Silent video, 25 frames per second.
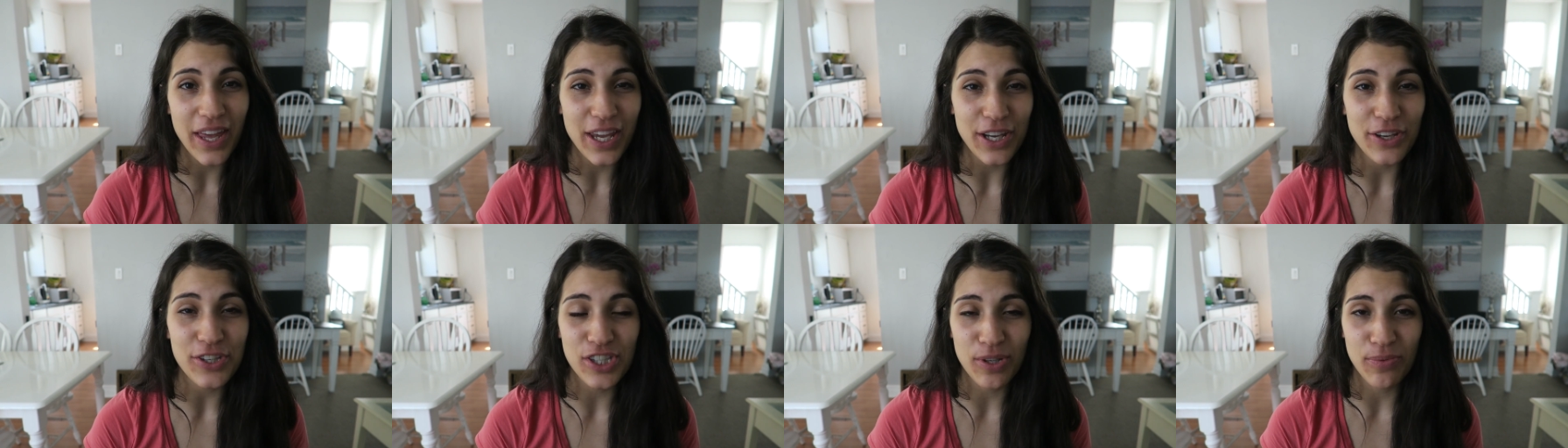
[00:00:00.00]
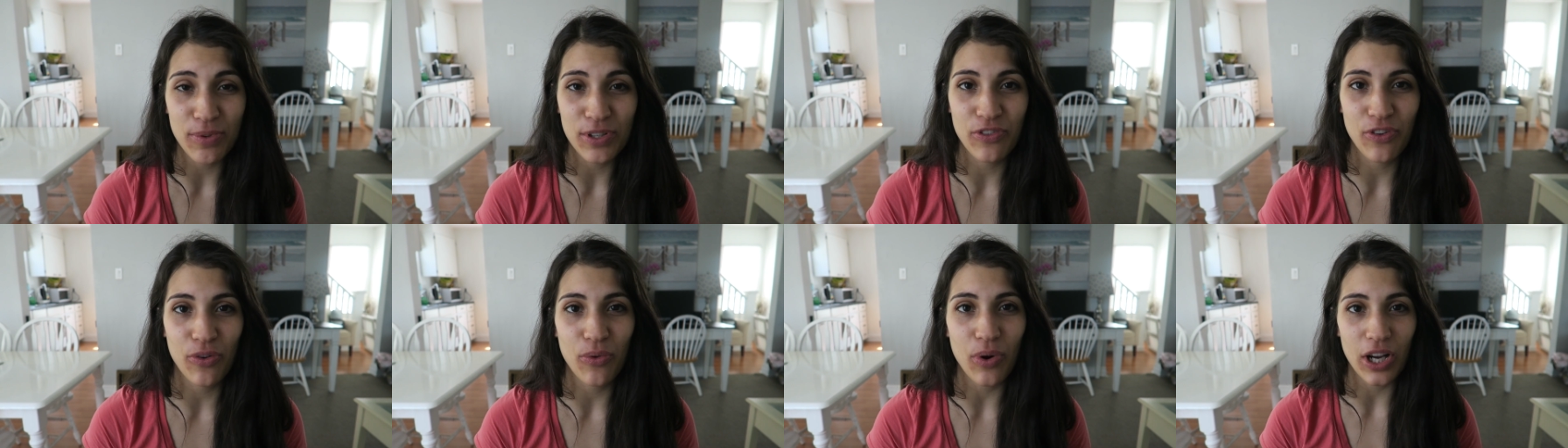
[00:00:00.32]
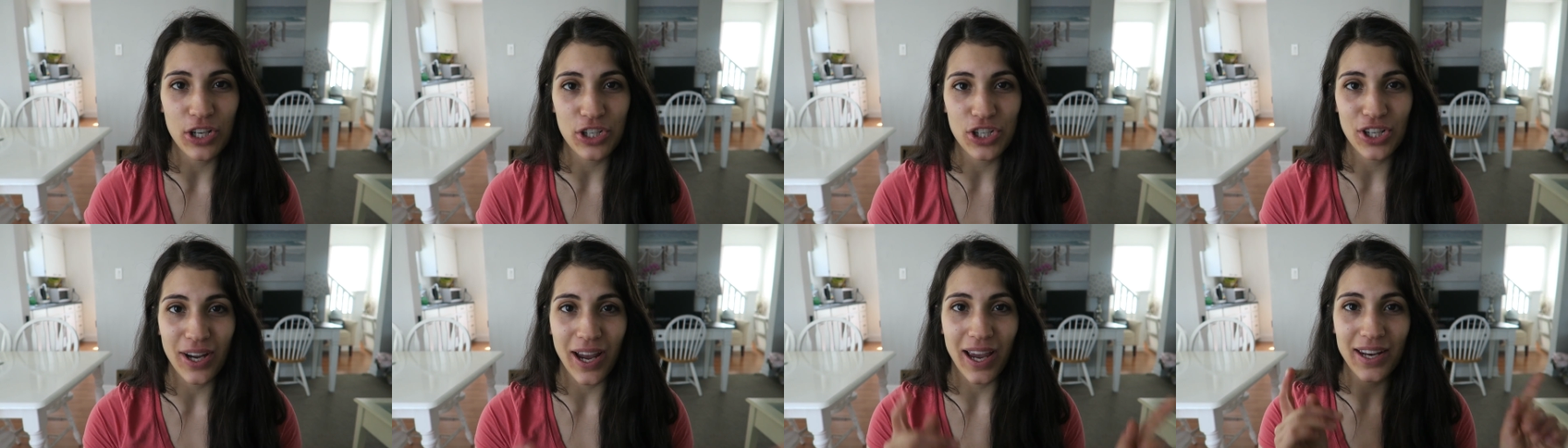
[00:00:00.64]
Thank you so much for
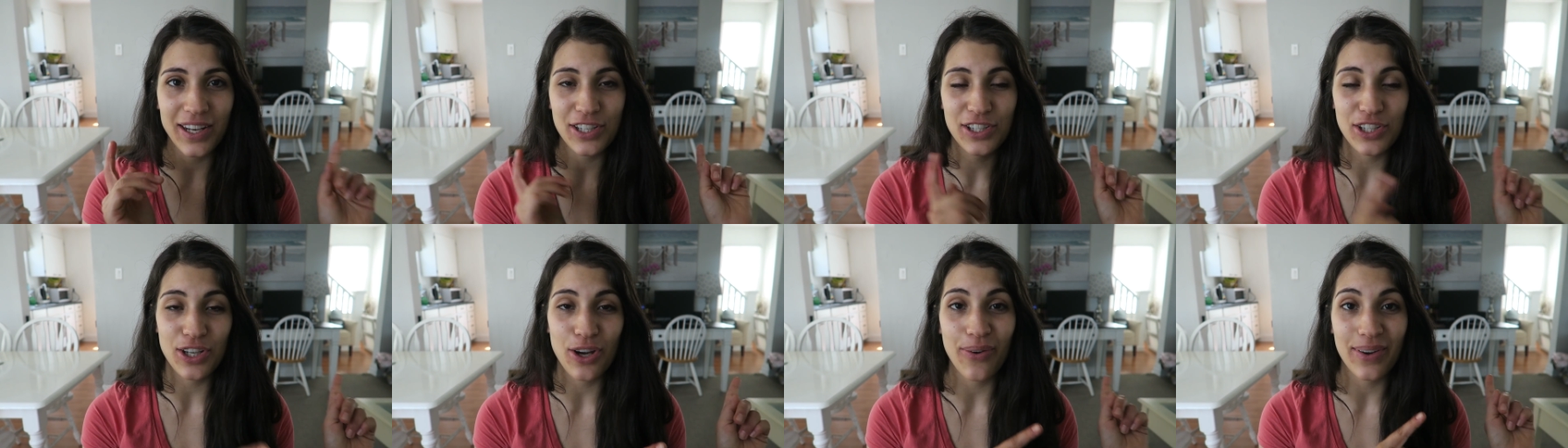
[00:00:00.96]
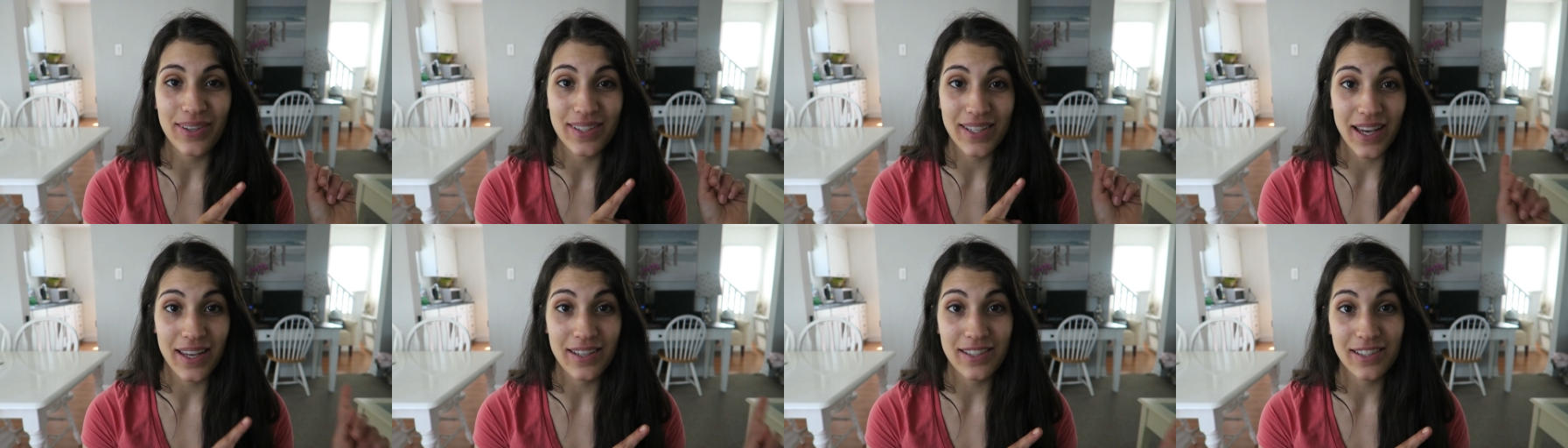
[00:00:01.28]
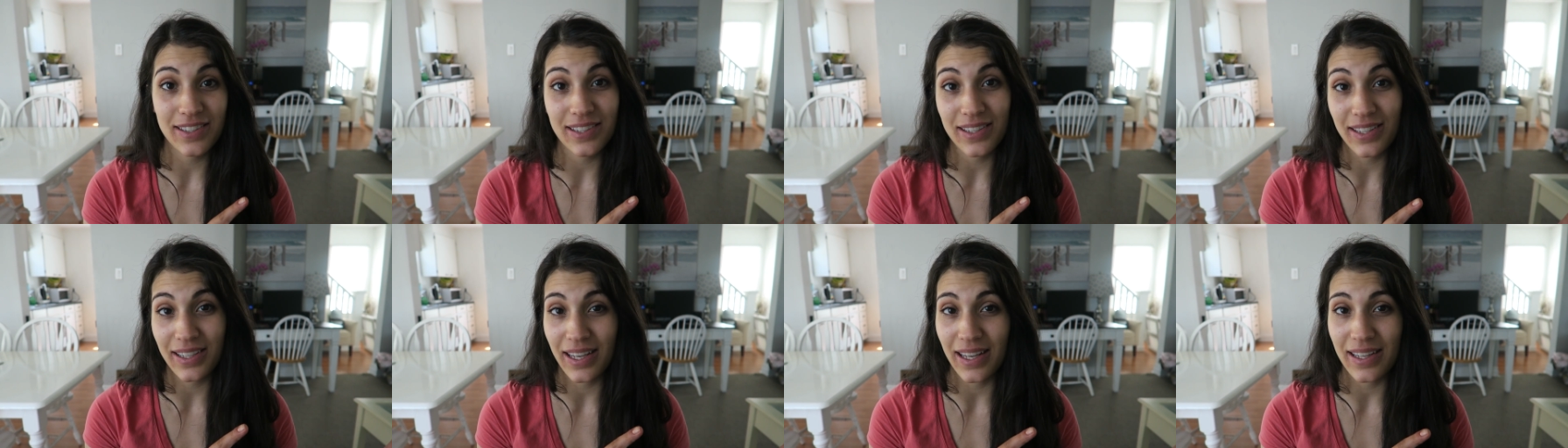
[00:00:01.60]
watching. I need to go attend
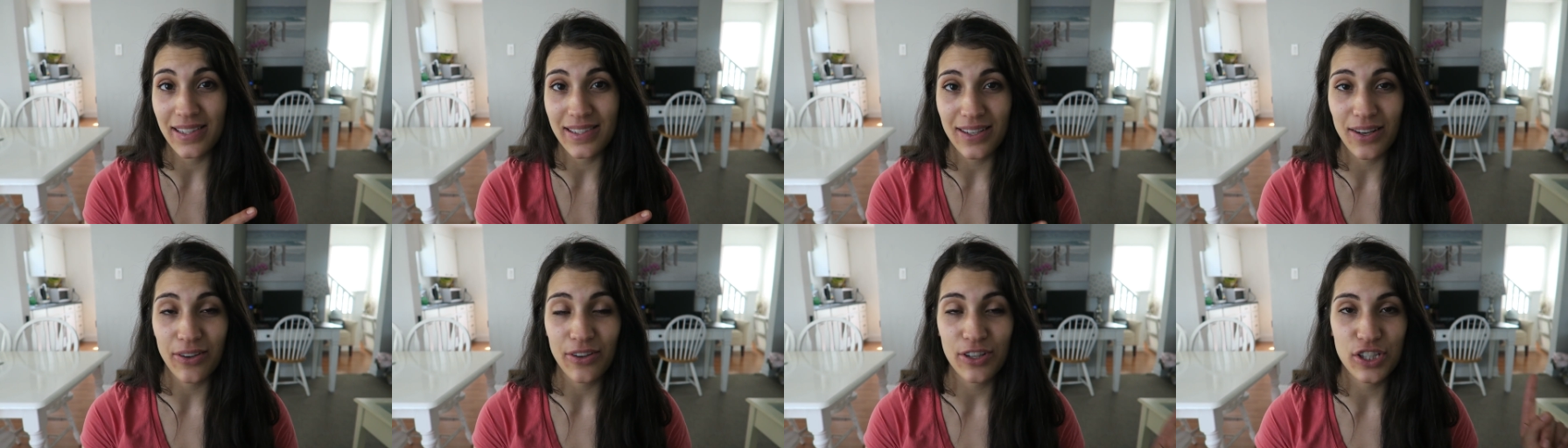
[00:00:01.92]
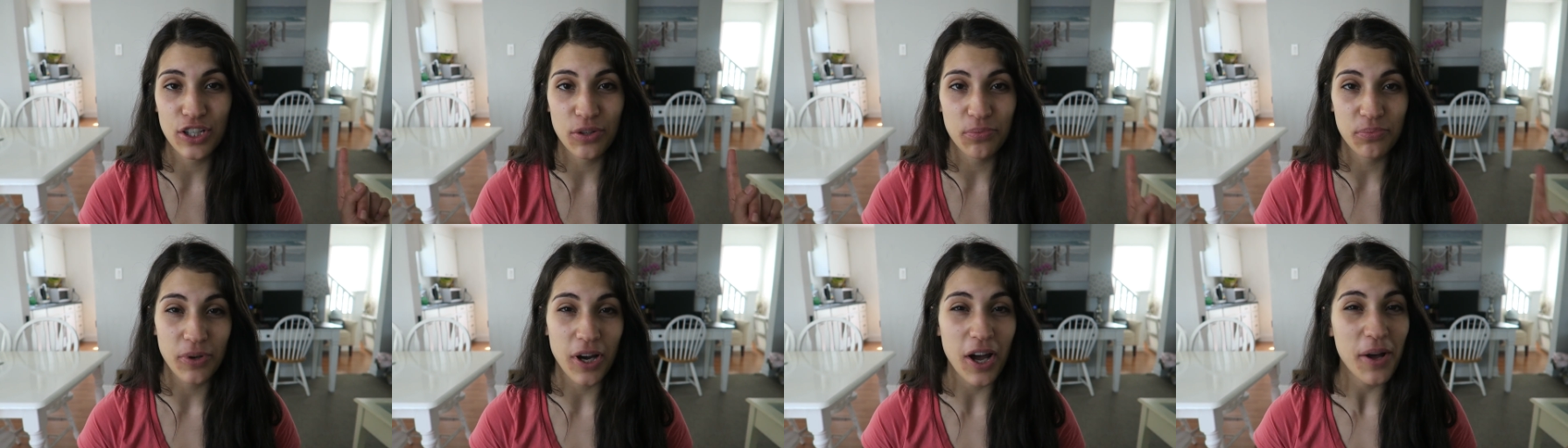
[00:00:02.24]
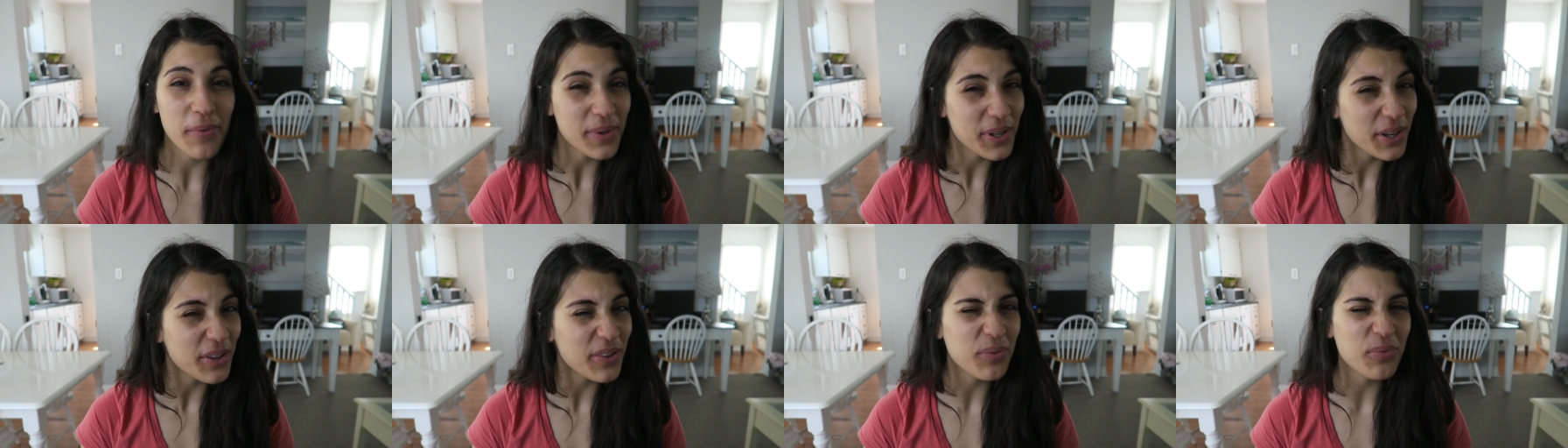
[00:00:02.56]
to the kids now because you can
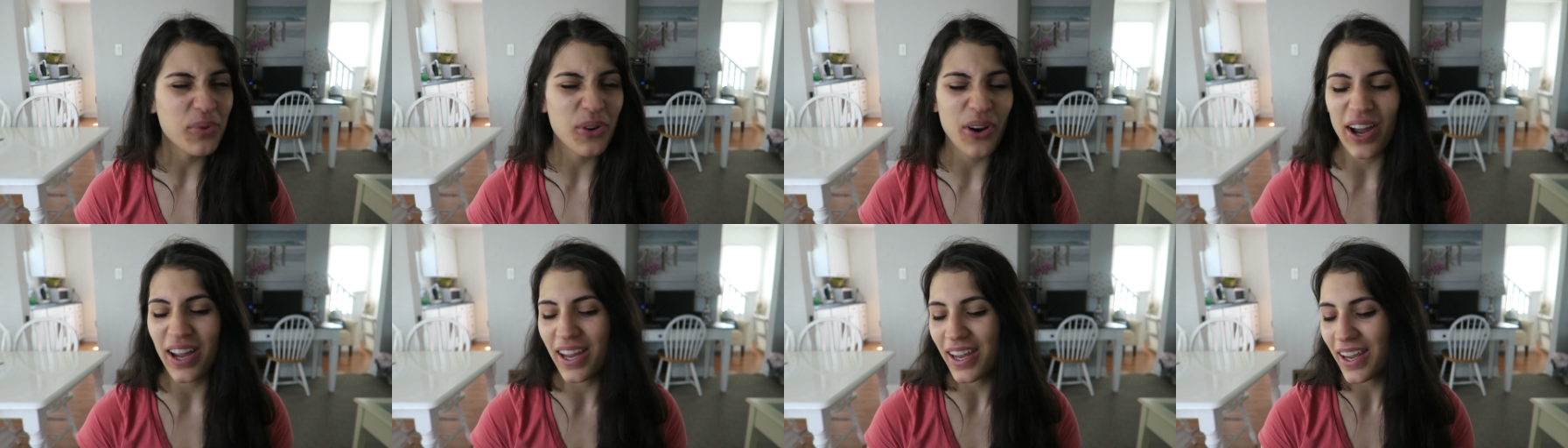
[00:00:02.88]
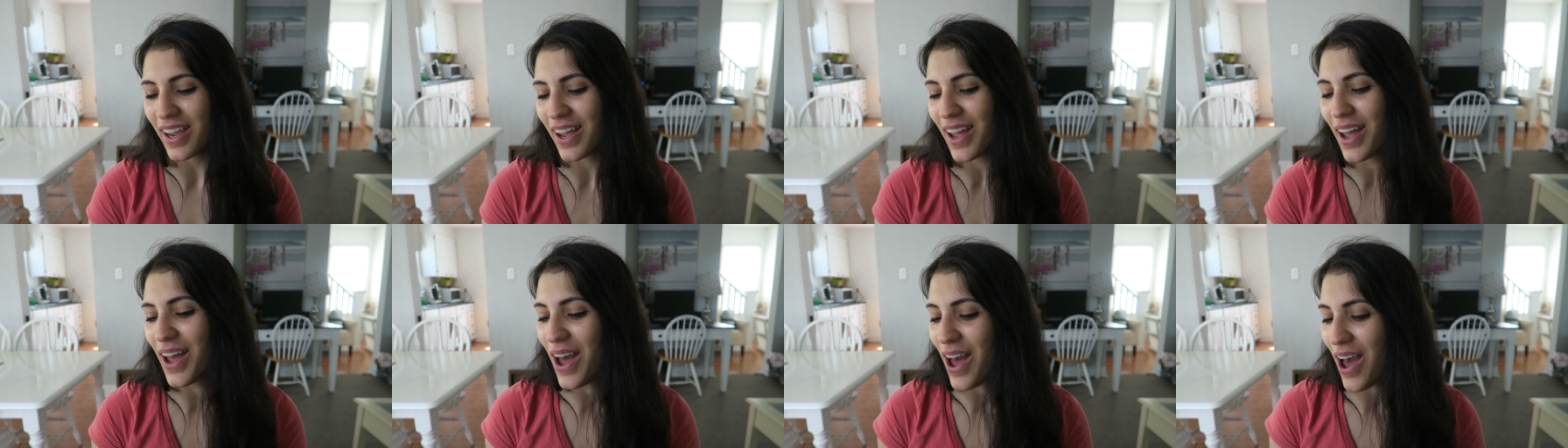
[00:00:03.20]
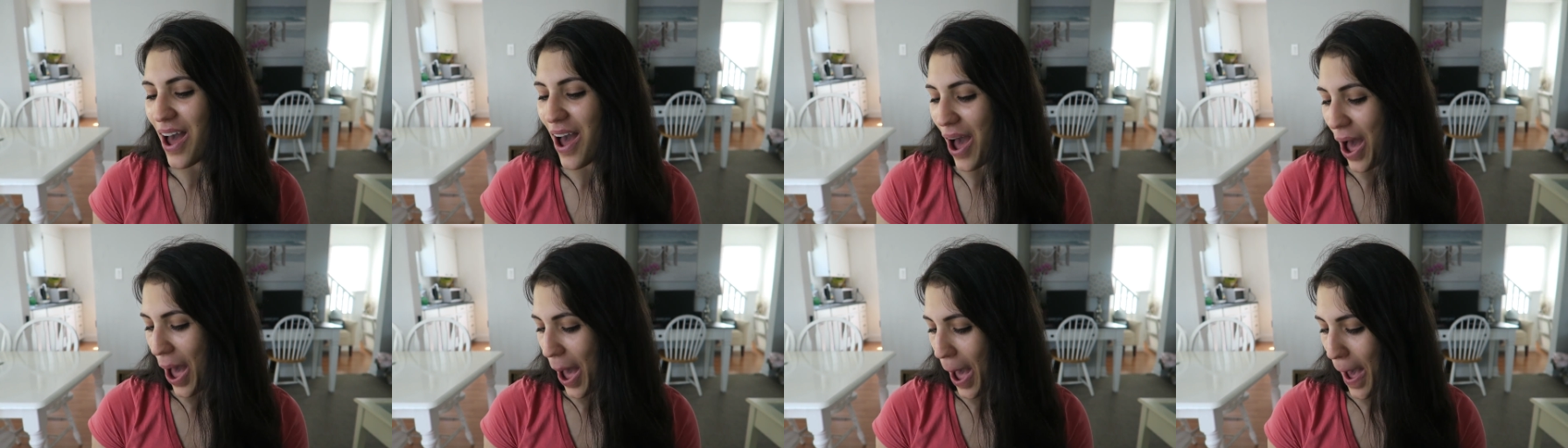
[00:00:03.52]
probably hear them crying.
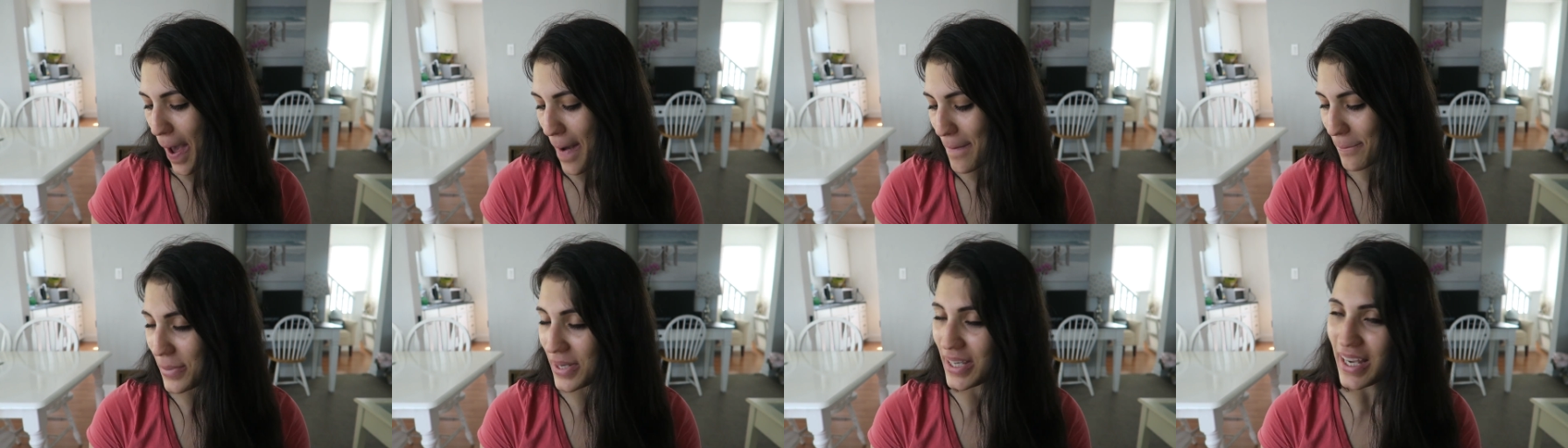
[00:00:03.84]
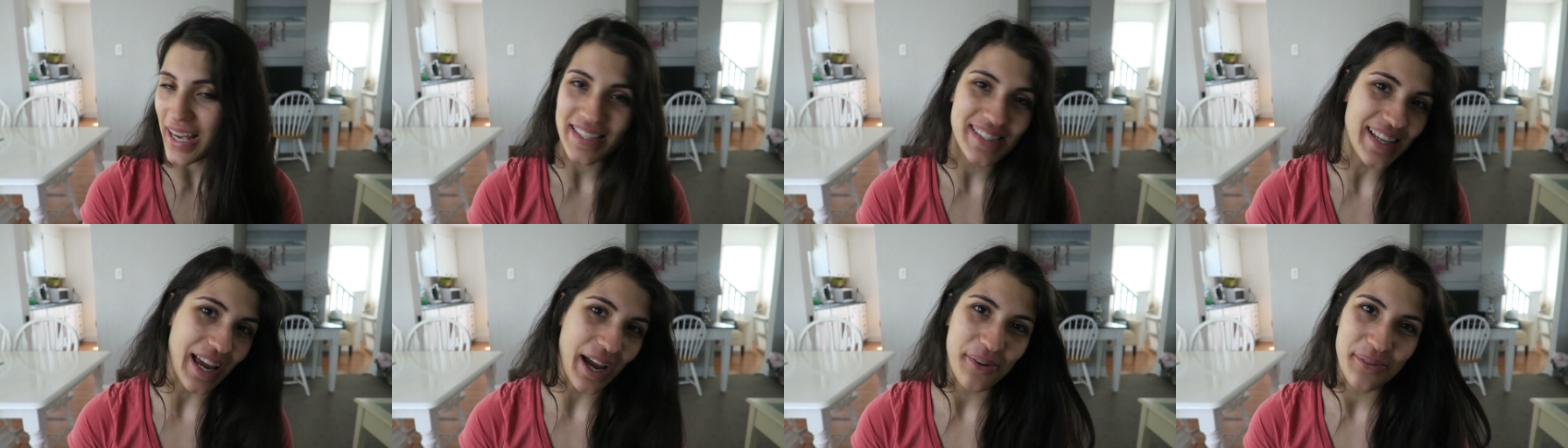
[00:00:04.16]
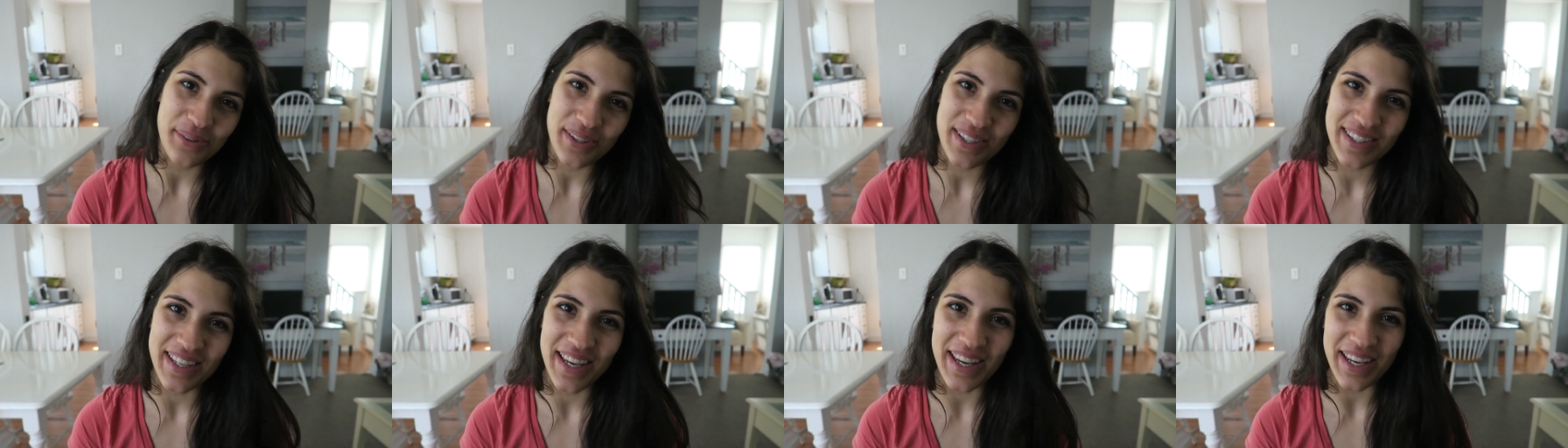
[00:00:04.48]
Um, but yes, I will